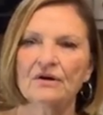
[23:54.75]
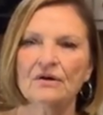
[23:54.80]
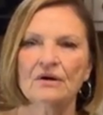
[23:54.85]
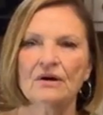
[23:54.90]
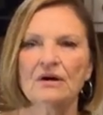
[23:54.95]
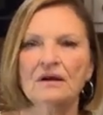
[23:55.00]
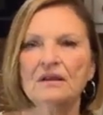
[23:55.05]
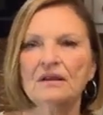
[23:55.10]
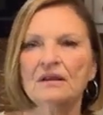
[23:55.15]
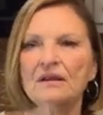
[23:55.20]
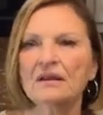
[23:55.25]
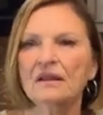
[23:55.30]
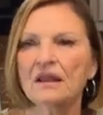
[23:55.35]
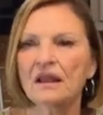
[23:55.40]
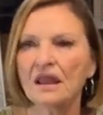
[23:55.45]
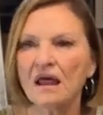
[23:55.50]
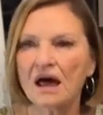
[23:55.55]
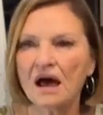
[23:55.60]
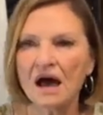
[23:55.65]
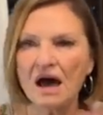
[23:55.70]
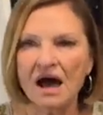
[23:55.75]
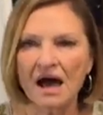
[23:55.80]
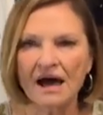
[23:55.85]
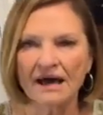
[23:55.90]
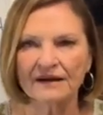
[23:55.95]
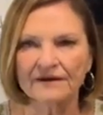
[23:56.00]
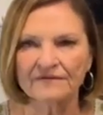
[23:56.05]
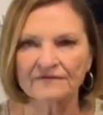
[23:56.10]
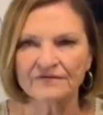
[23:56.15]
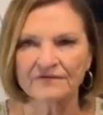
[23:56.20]
are a
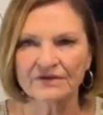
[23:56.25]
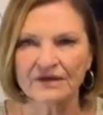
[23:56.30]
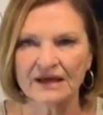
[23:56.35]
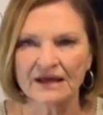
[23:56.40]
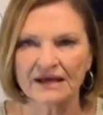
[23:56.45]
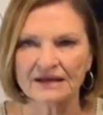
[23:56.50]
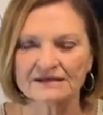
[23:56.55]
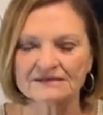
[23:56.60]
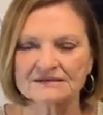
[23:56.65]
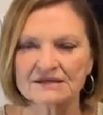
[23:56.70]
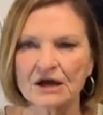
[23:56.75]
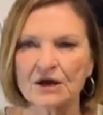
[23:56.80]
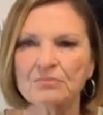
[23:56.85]
lot of things,